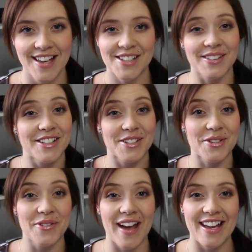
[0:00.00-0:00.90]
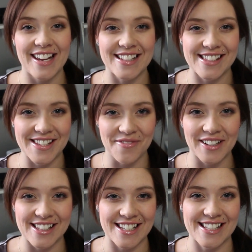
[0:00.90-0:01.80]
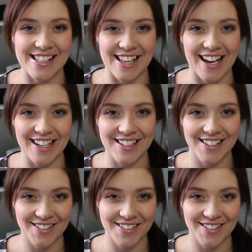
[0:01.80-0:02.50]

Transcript: So let's just go ahead and see what's inside.